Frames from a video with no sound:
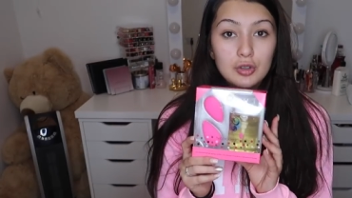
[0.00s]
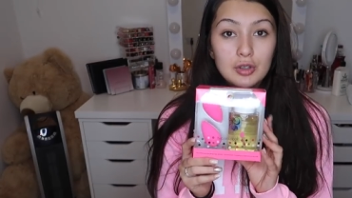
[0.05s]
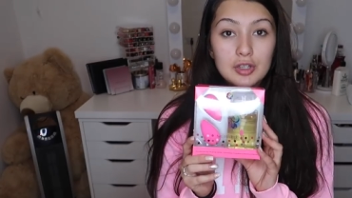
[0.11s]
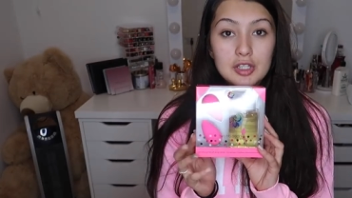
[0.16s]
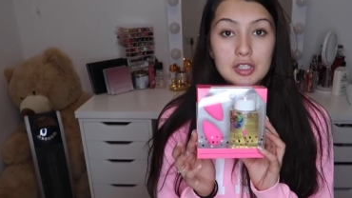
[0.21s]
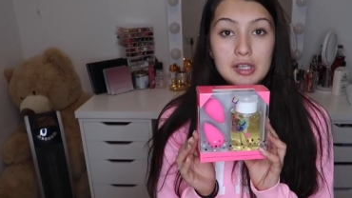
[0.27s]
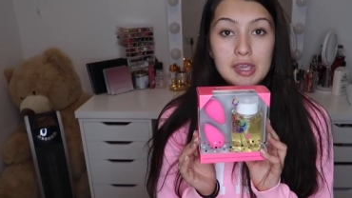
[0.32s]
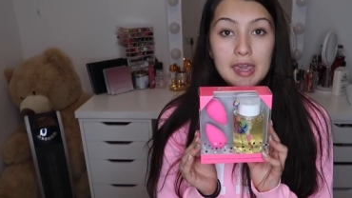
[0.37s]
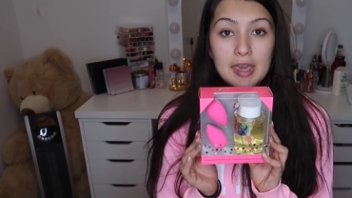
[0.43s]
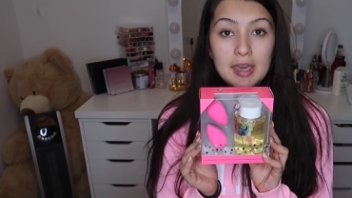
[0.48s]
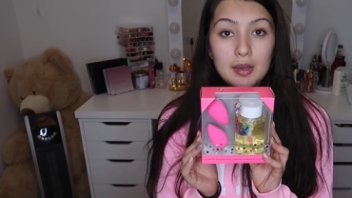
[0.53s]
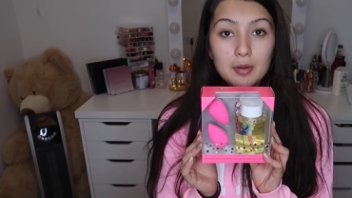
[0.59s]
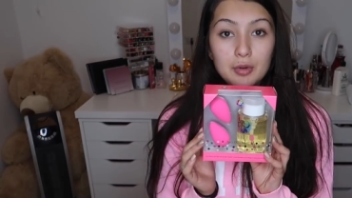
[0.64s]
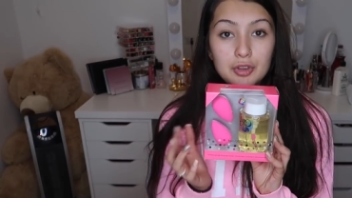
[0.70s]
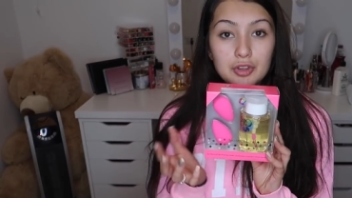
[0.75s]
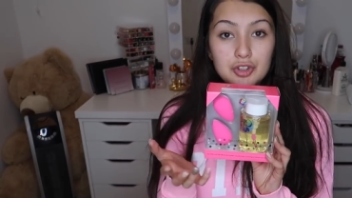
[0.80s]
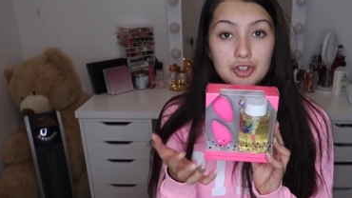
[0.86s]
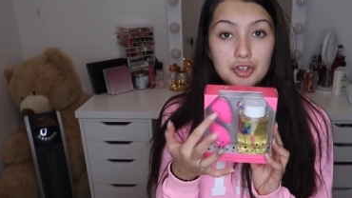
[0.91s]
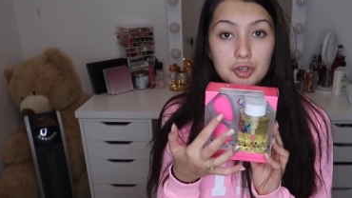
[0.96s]
this kit
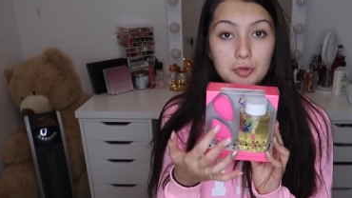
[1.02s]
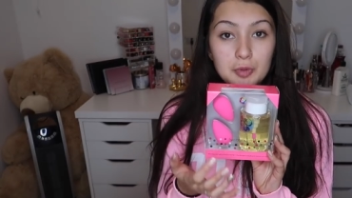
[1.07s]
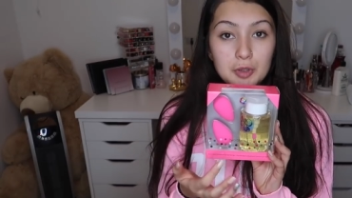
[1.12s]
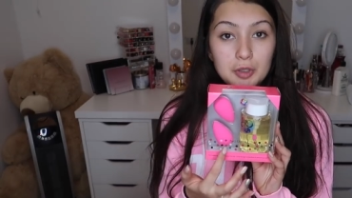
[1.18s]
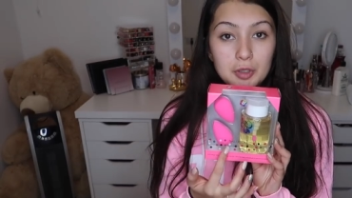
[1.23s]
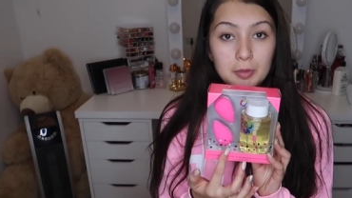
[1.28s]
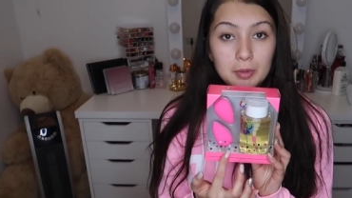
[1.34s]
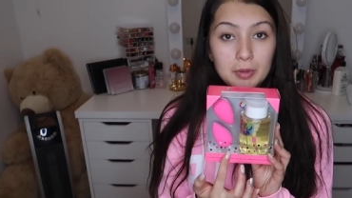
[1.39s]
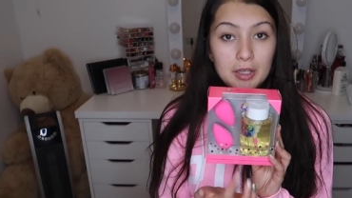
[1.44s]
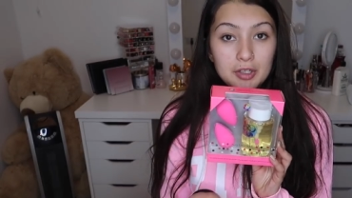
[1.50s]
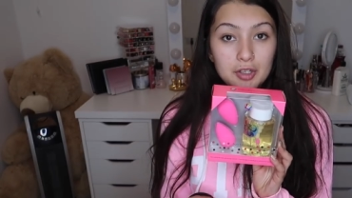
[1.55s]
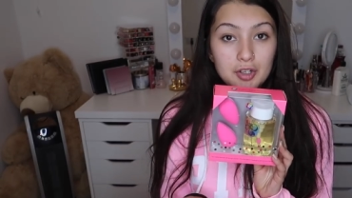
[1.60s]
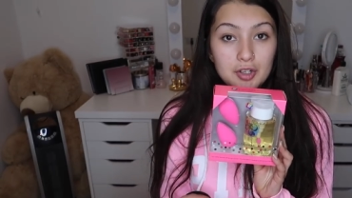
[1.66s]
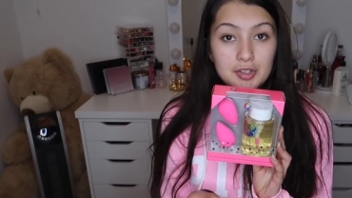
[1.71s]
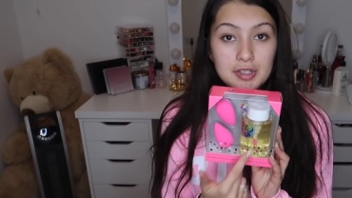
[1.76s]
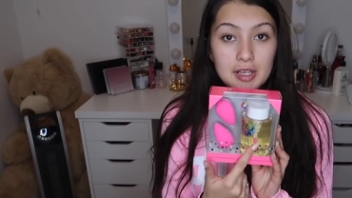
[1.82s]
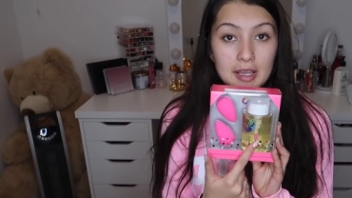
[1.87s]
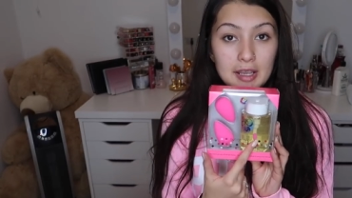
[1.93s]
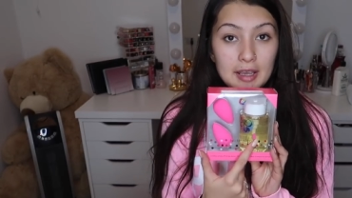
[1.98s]
with two beauty
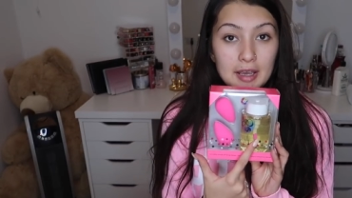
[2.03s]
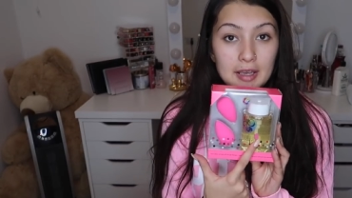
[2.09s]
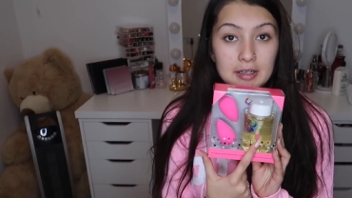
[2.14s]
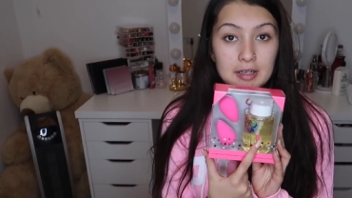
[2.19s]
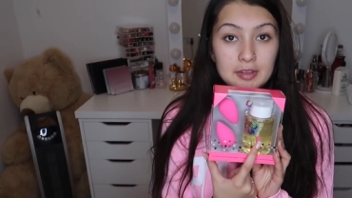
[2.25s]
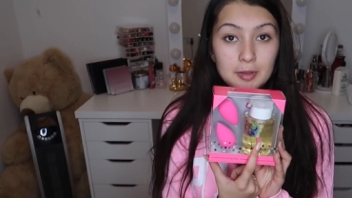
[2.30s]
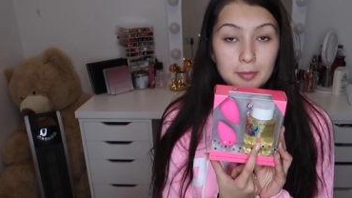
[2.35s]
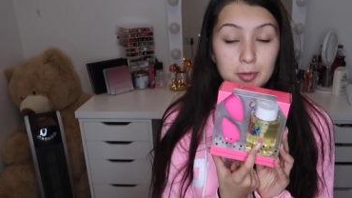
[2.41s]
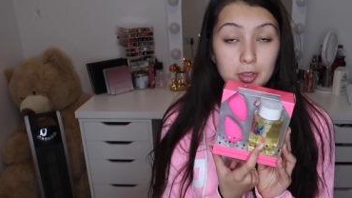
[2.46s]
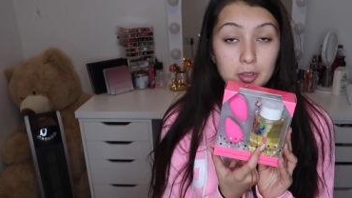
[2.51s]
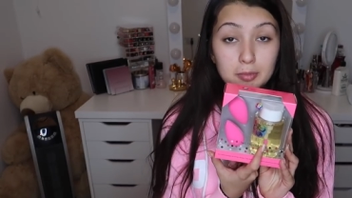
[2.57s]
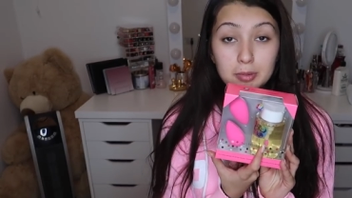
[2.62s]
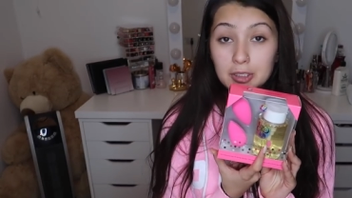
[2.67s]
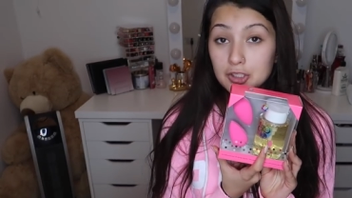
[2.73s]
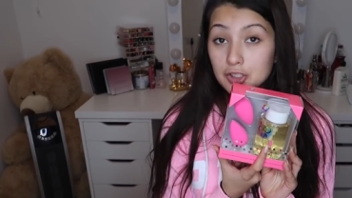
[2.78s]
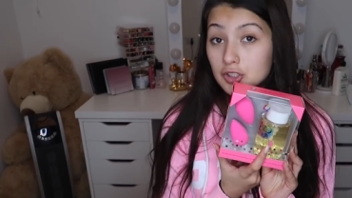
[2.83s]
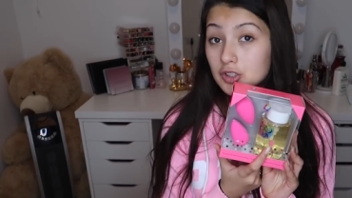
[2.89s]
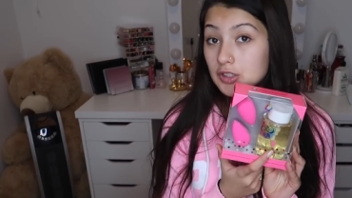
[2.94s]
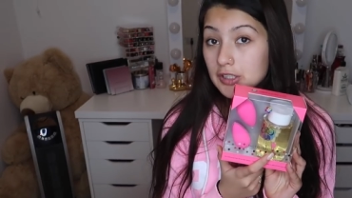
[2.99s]
blenders and the beauty
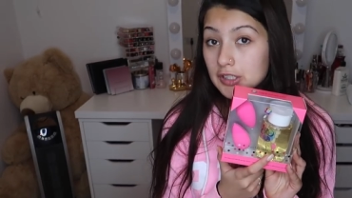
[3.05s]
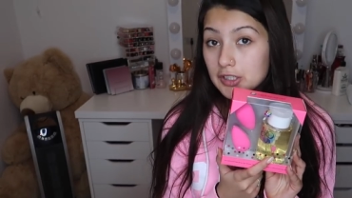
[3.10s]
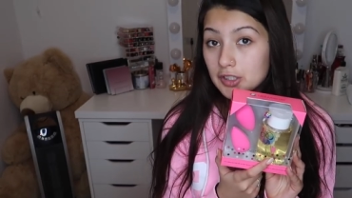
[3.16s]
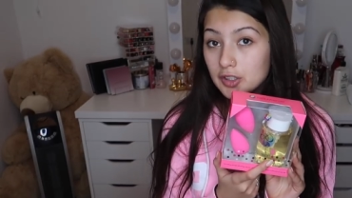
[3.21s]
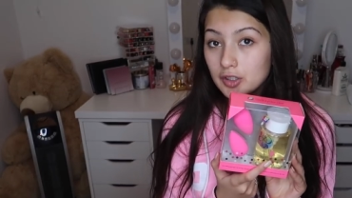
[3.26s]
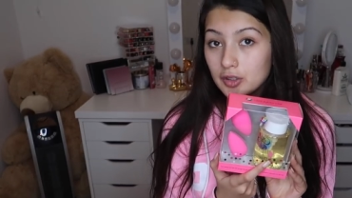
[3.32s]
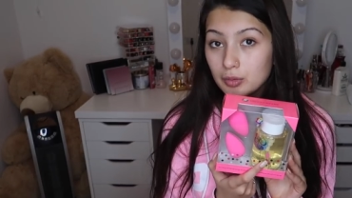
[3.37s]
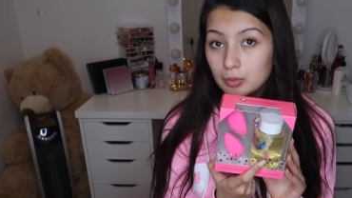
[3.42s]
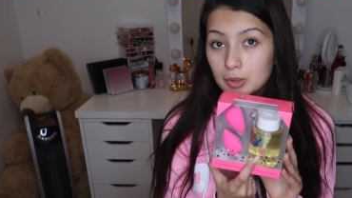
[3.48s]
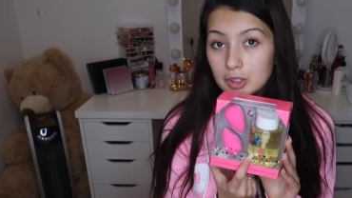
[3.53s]
blender cleaner,